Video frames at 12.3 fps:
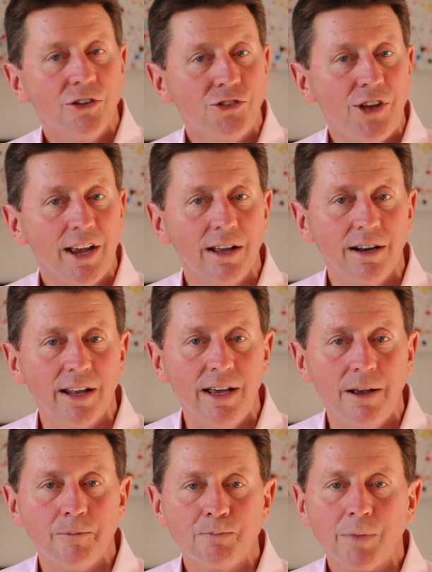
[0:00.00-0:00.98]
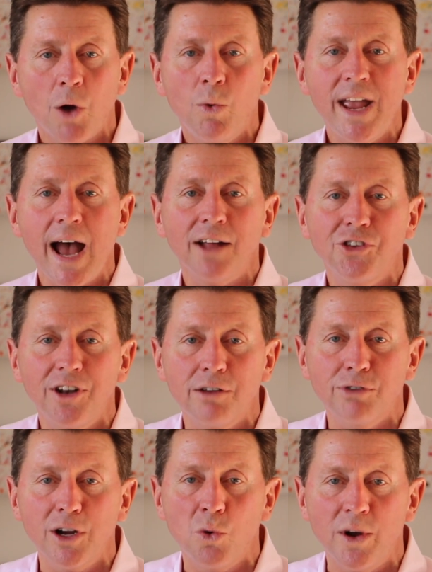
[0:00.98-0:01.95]
Secondly, we answered
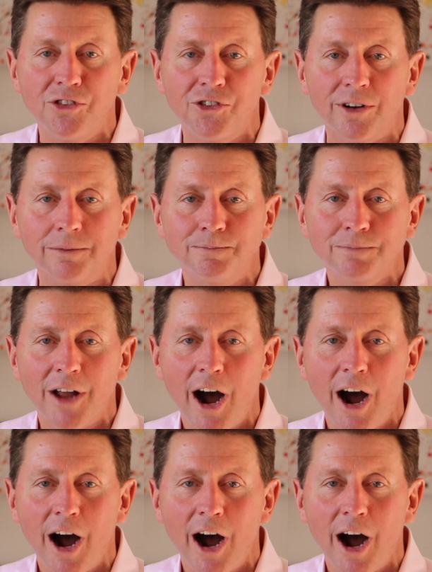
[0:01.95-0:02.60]
every question.